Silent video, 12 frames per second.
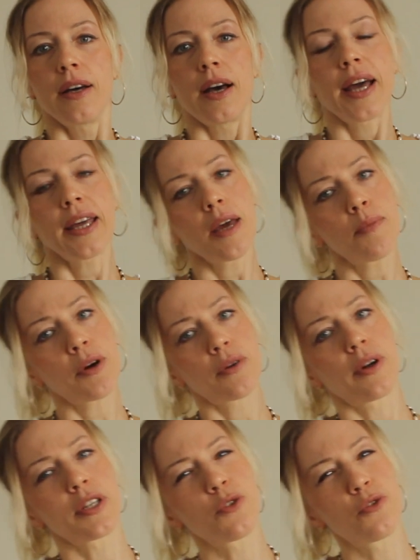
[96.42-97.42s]
I came
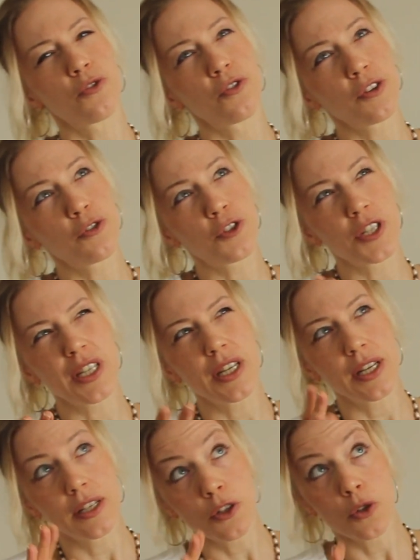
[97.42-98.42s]
across
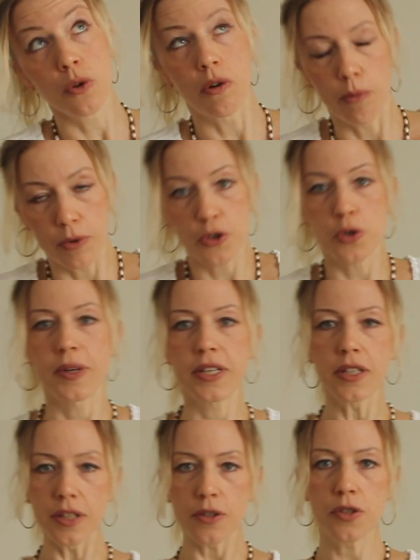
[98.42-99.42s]
15, almost
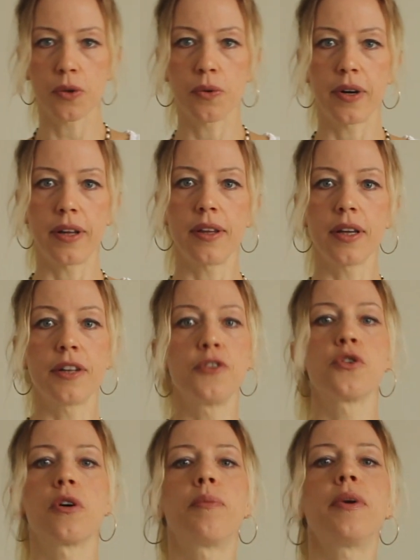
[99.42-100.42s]
20 years ago, I think in
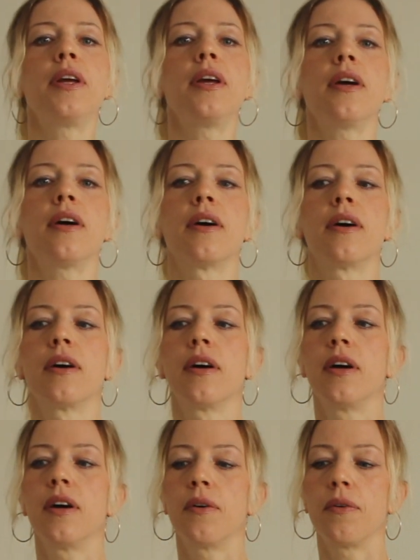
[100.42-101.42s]
Germany,
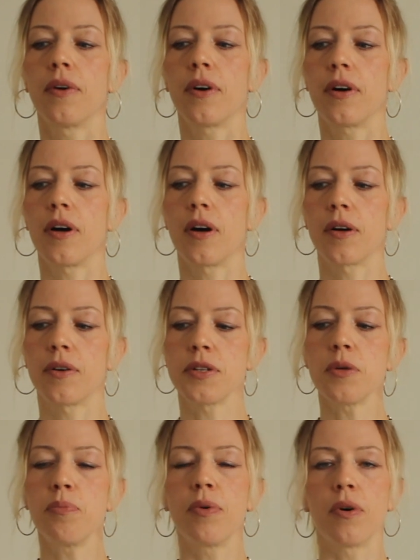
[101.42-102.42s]
there
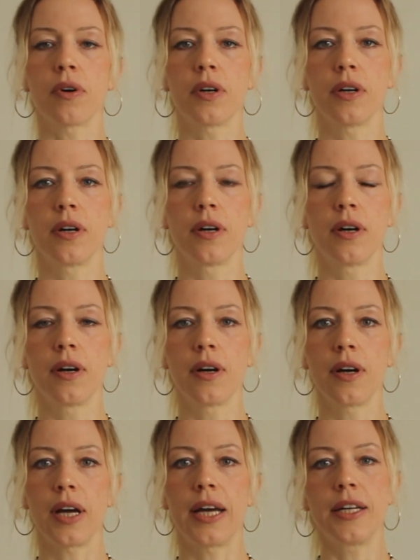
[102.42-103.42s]
was a book,
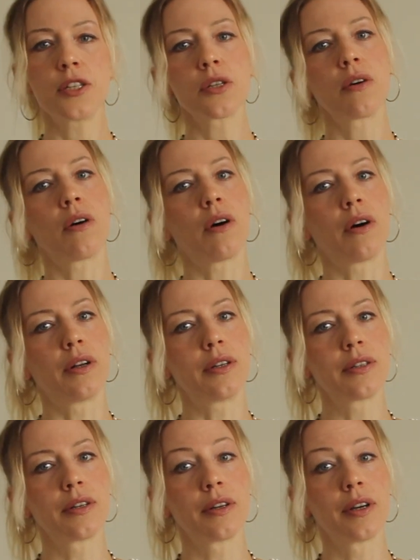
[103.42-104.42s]
and it's
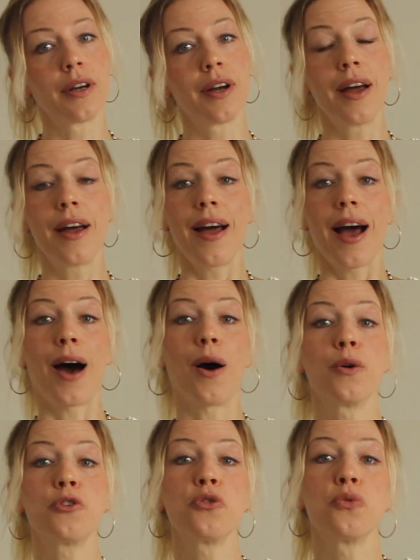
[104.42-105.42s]
called
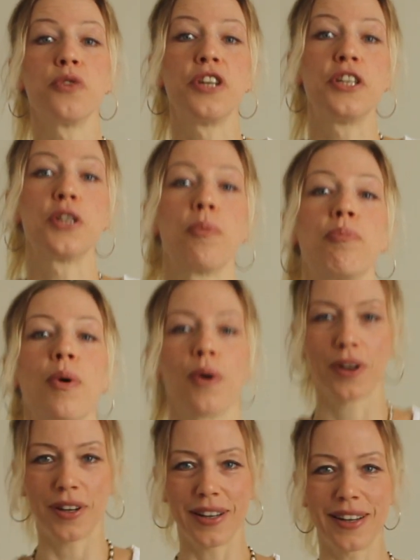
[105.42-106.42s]
How to Read a
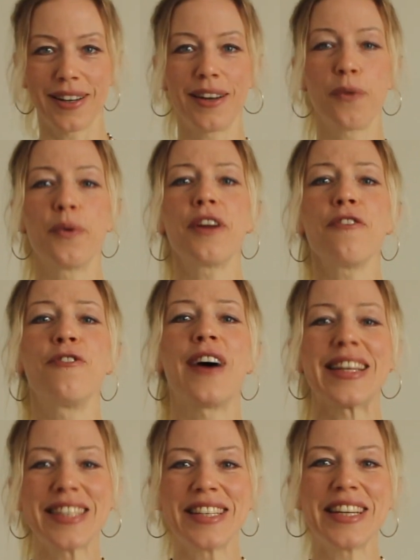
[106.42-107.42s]
Book. What a
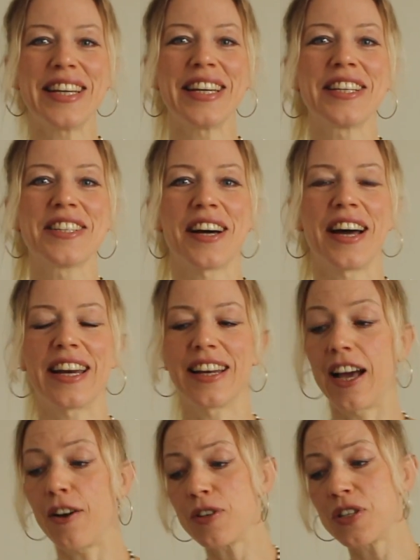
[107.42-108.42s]
fascinating title.
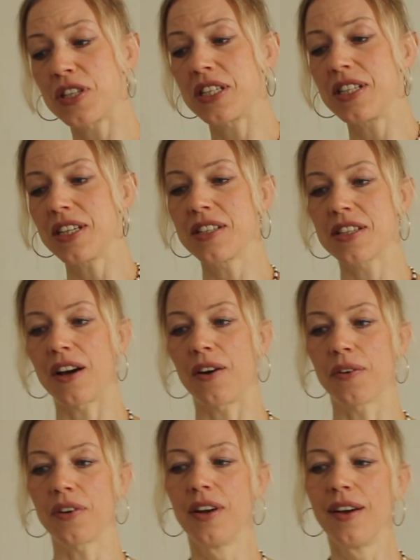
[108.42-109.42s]
I was sitting
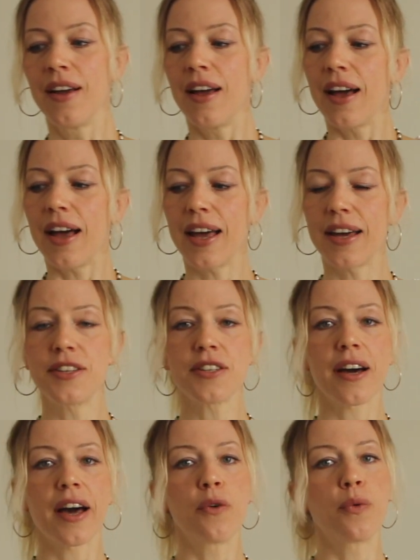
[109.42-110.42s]
down and
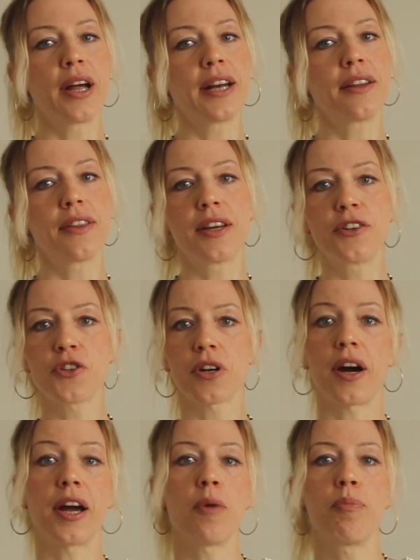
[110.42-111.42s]
I read the
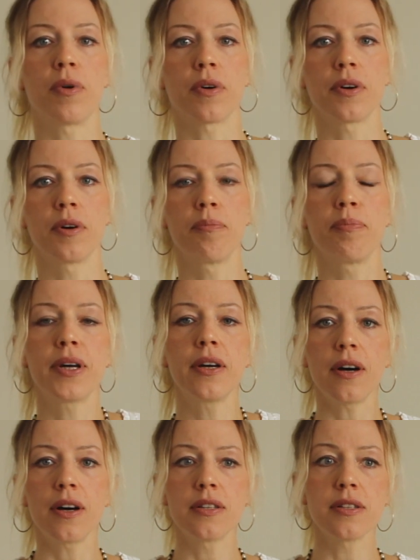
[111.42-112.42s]
entire book
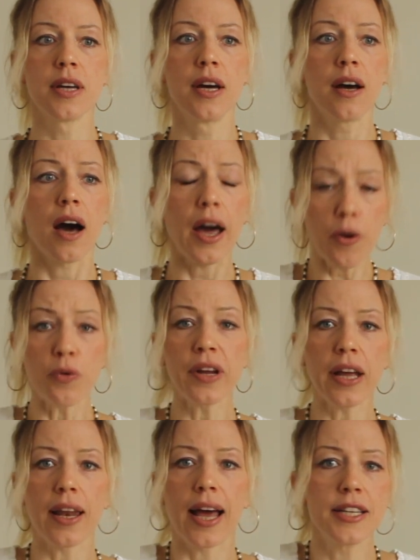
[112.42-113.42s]
because I
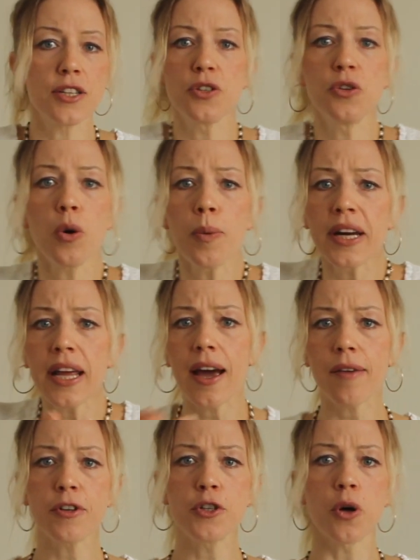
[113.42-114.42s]
realized nobody
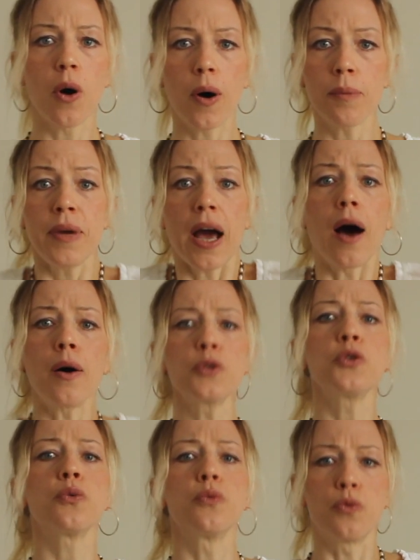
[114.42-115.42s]
ever taught me
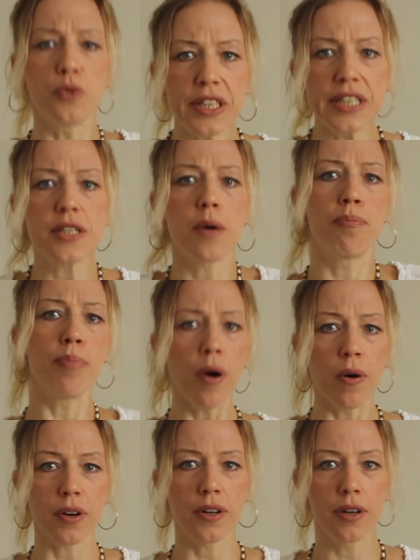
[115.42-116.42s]
how to read a
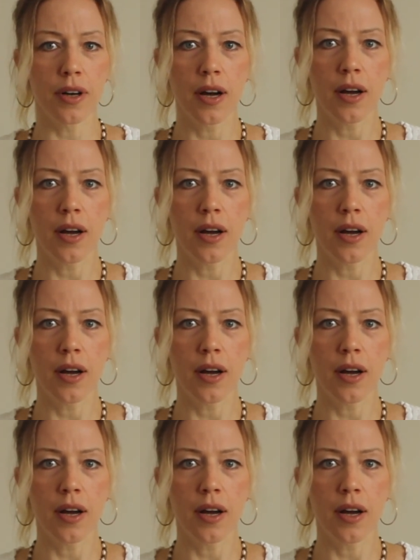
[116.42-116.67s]
book.